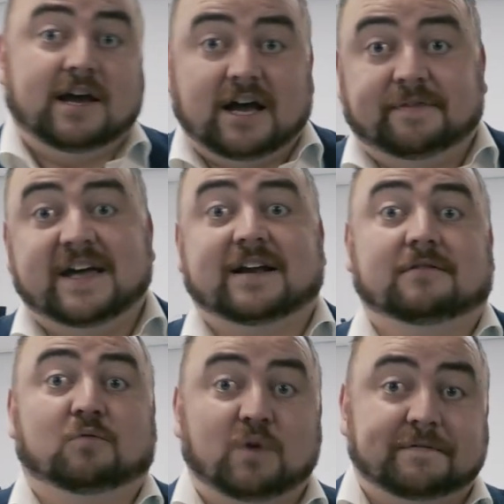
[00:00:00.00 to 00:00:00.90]
And
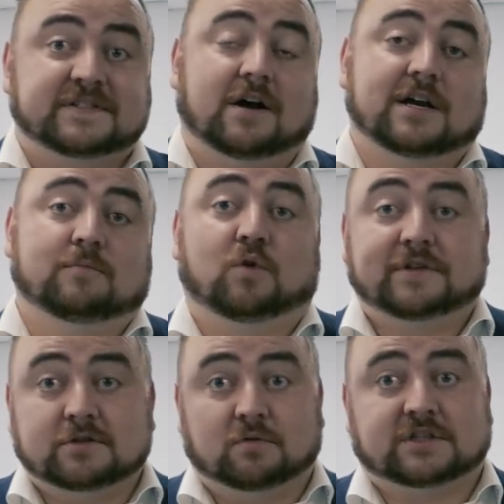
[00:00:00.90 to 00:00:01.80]
then with time, what
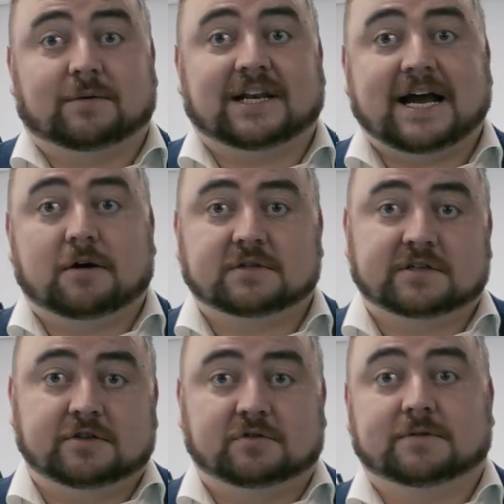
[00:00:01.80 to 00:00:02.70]
this also allows
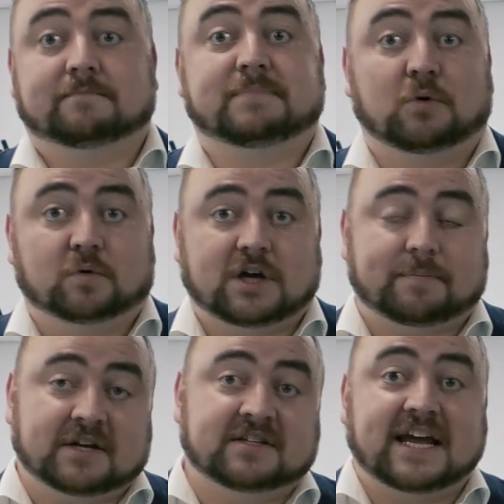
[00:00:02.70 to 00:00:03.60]
is you to build
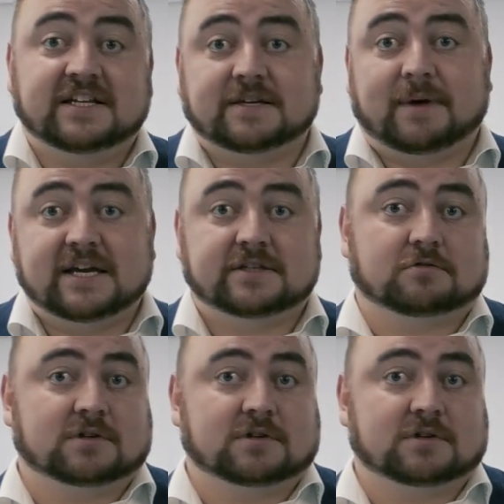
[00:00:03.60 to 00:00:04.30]
up a database,